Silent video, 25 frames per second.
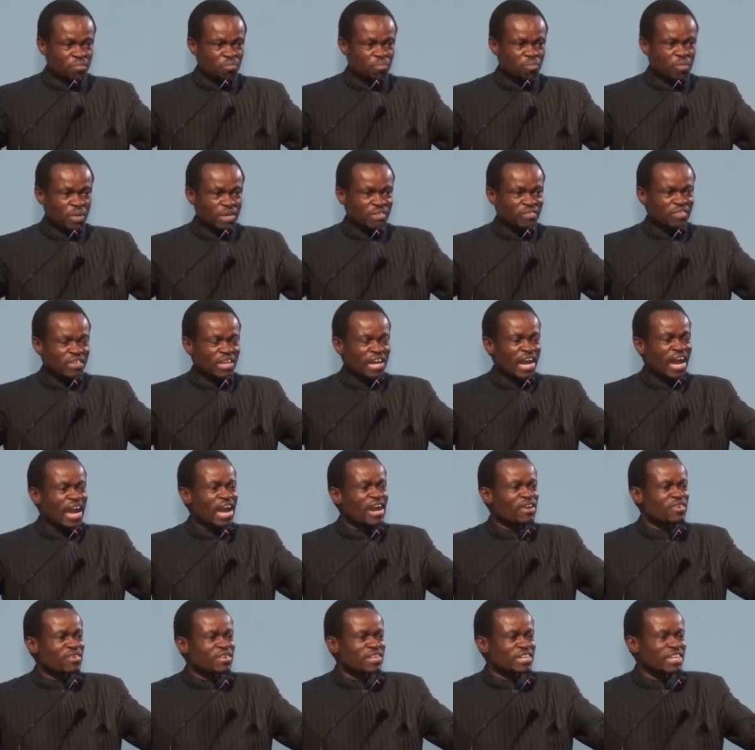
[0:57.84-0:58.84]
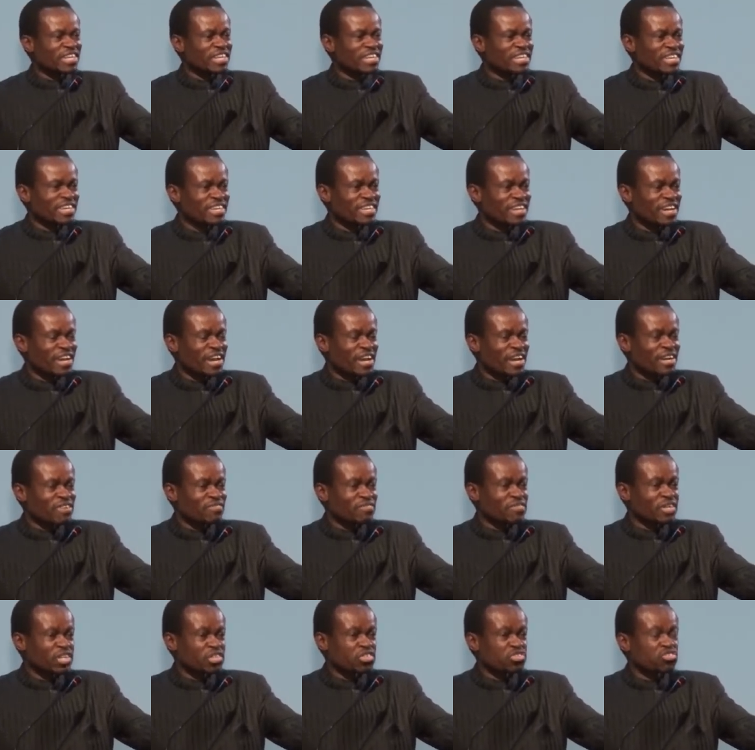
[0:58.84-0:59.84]
But the irony
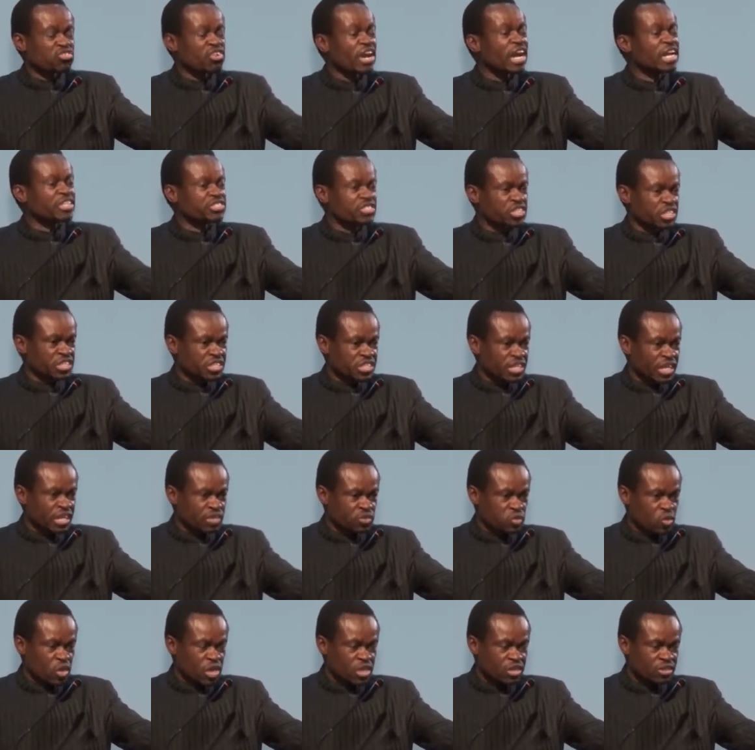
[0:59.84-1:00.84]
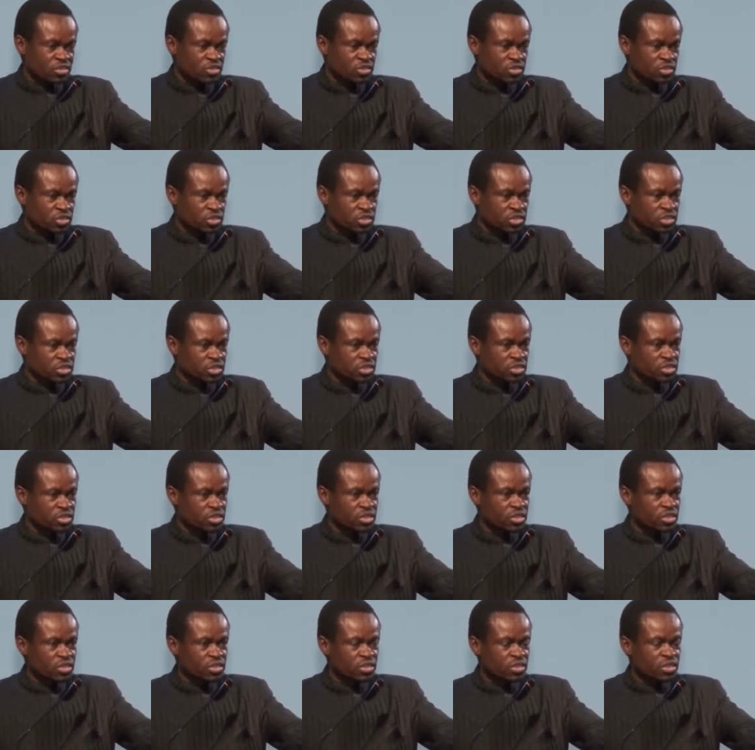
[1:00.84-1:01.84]
and the tragedy at
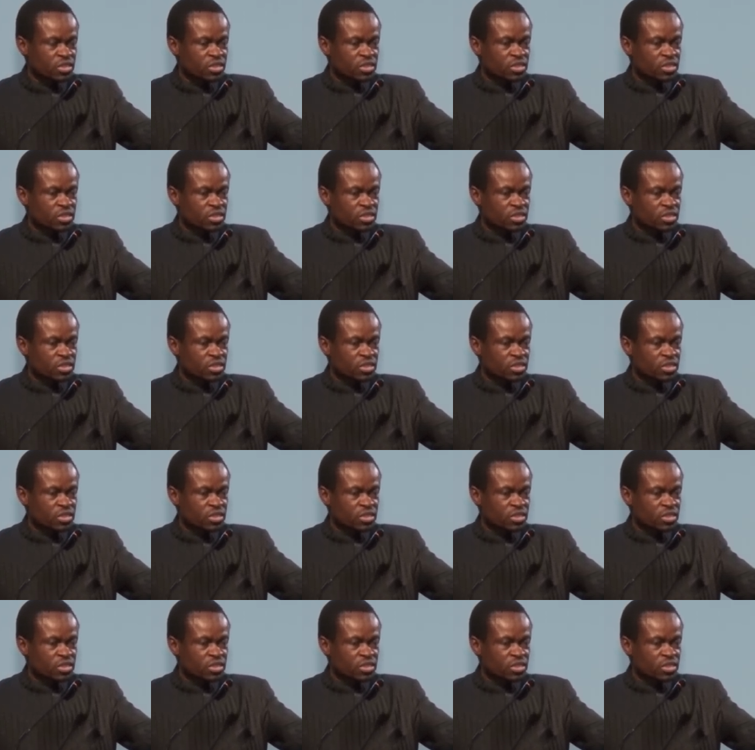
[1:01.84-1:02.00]
once